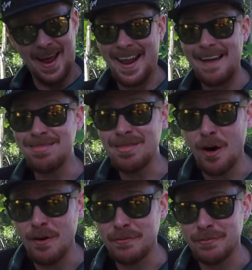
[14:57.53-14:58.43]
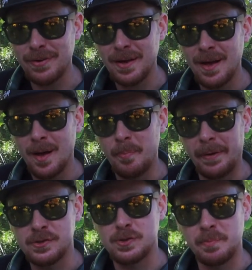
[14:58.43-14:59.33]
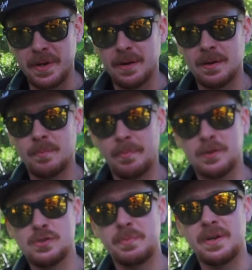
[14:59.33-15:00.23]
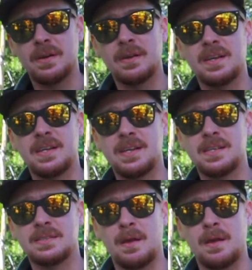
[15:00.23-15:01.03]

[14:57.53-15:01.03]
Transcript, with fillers: And I love Belgian beer. Belgian beer is